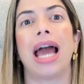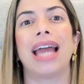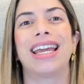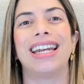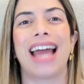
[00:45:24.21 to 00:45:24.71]
I
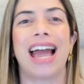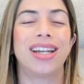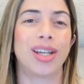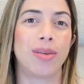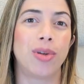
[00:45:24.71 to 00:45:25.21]
can add
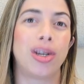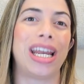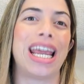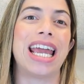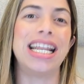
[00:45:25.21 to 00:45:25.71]
the
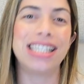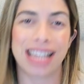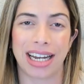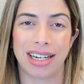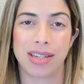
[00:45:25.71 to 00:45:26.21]
community
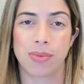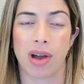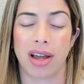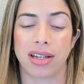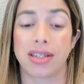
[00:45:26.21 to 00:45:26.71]
inside this
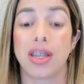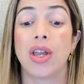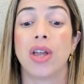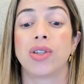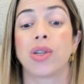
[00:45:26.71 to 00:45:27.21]
product
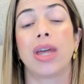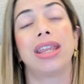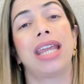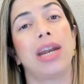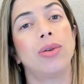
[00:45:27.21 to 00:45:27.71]
so
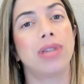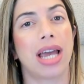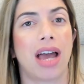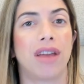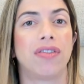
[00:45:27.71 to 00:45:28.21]
that they don't
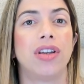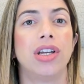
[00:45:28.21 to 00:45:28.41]
have